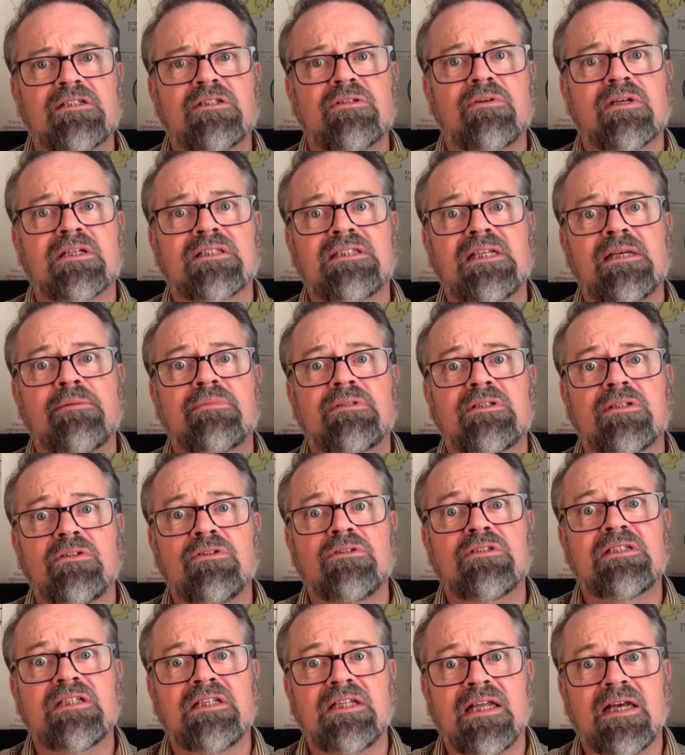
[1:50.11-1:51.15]
to accept
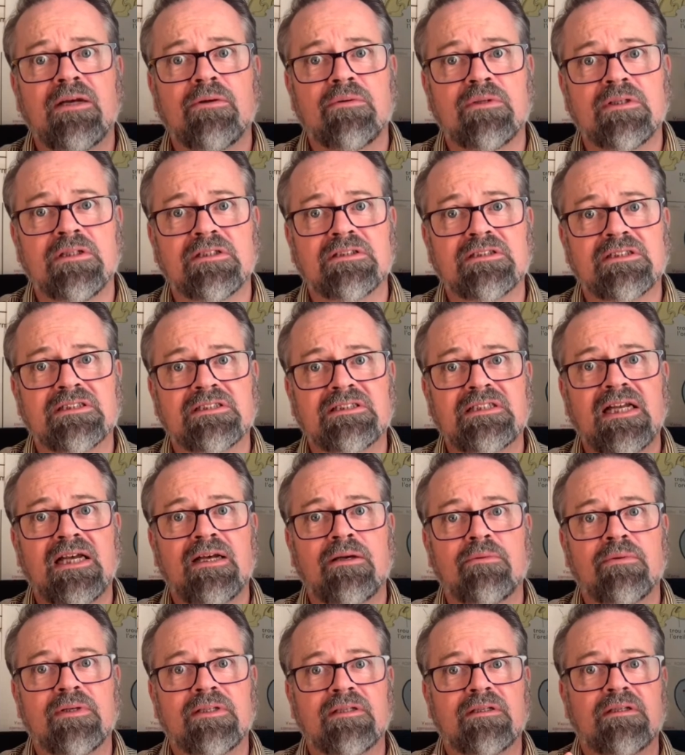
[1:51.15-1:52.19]
us in their world to start
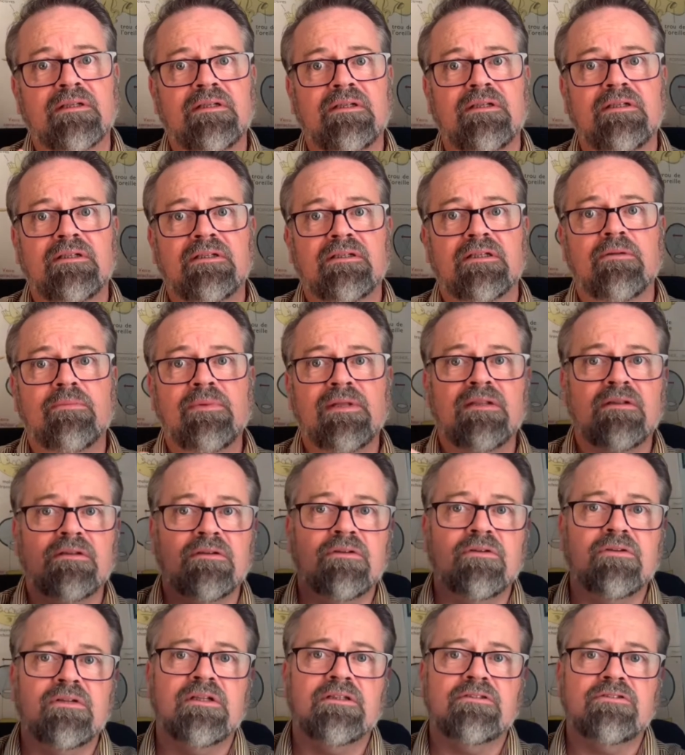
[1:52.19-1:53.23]
with. There'll be
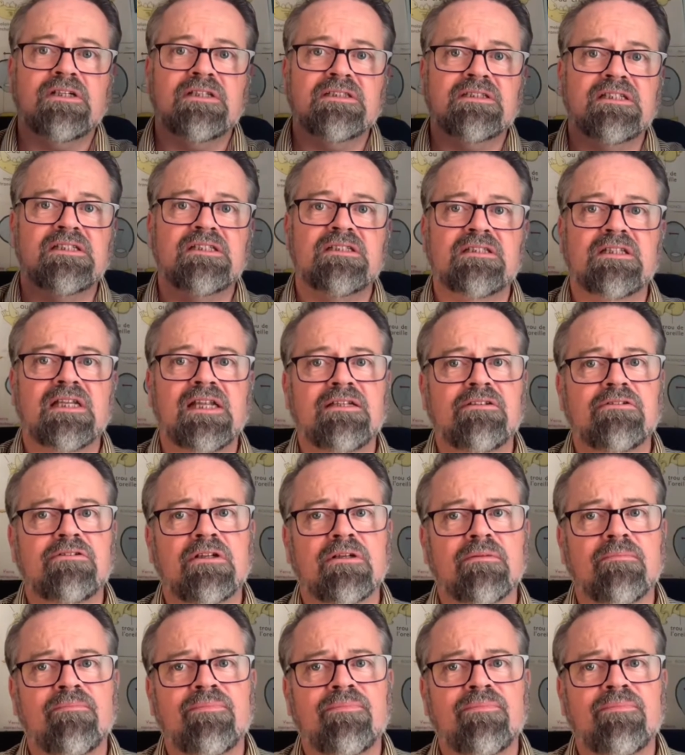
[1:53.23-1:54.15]
other transitions later on.